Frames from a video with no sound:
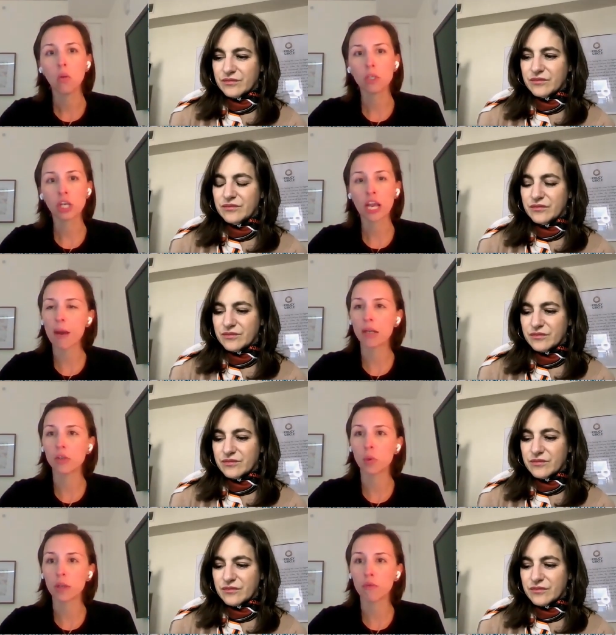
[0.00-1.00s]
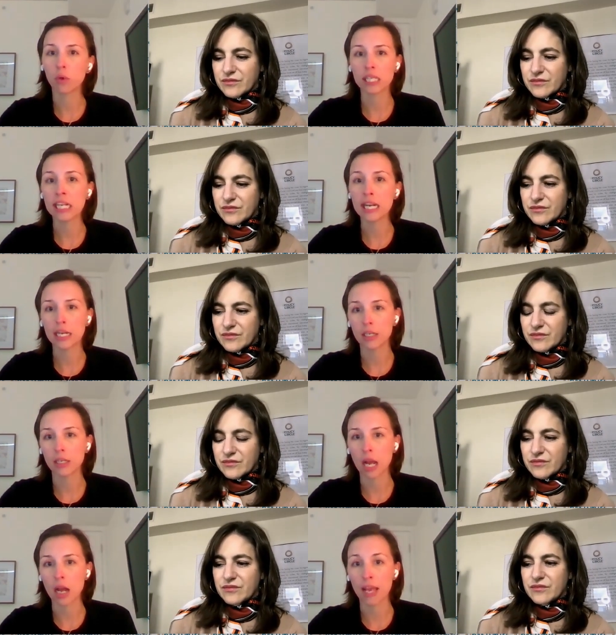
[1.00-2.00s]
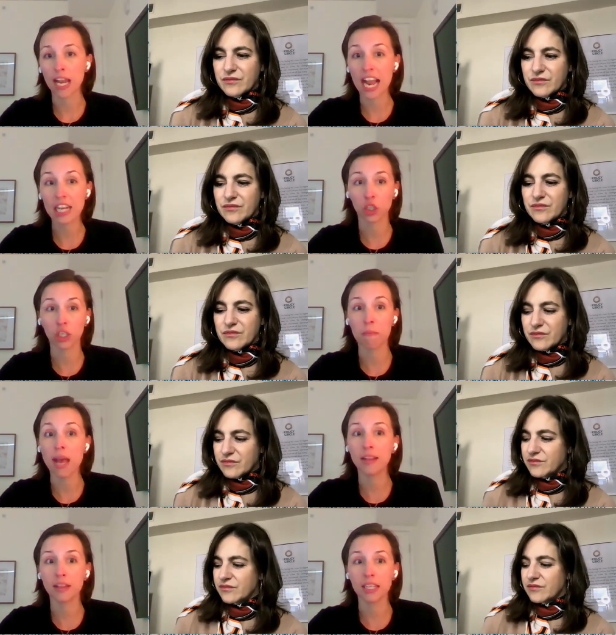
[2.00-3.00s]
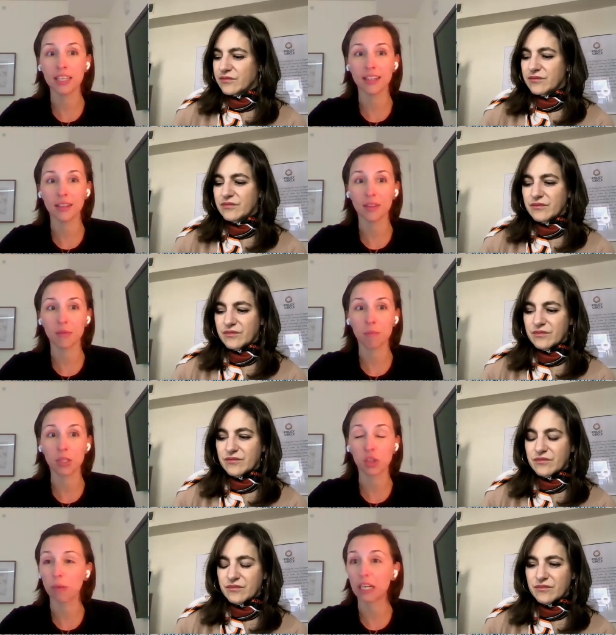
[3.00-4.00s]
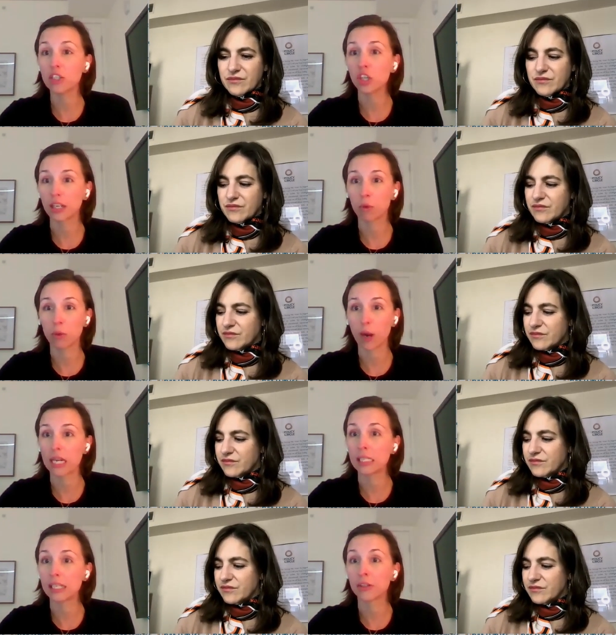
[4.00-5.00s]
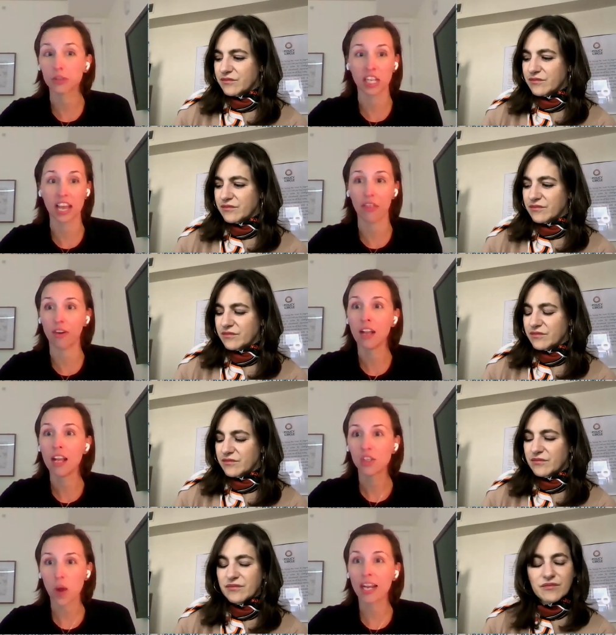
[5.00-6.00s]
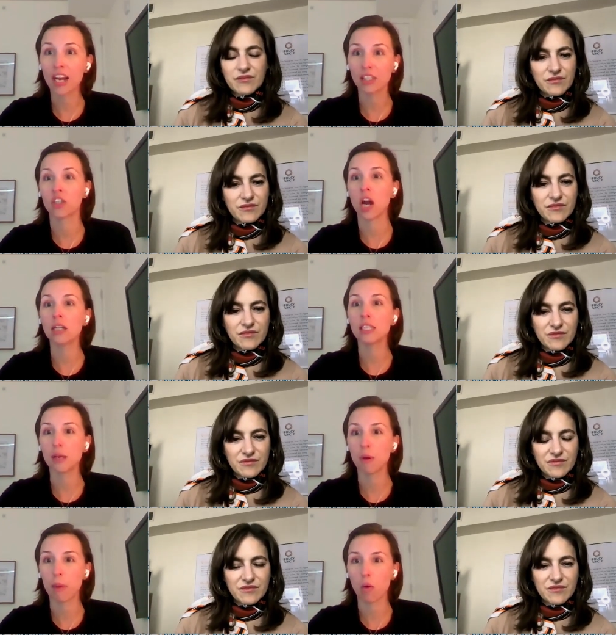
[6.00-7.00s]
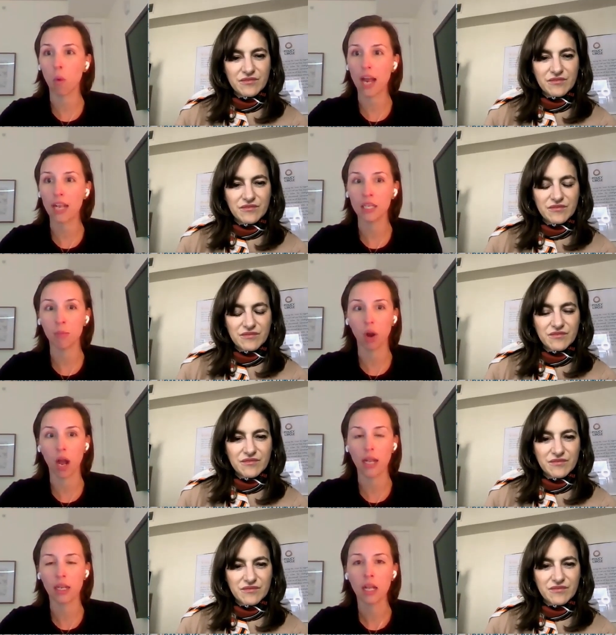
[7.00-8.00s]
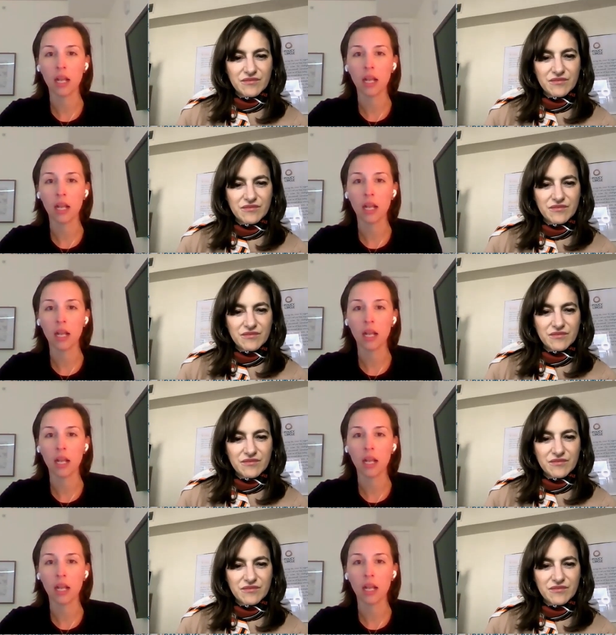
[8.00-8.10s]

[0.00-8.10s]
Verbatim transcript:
Speaker 1: which came out in 2014, and it uh, and I actually met the Mr. McCutcheon. We were at a dinner together, so I got to talk to him about why he brought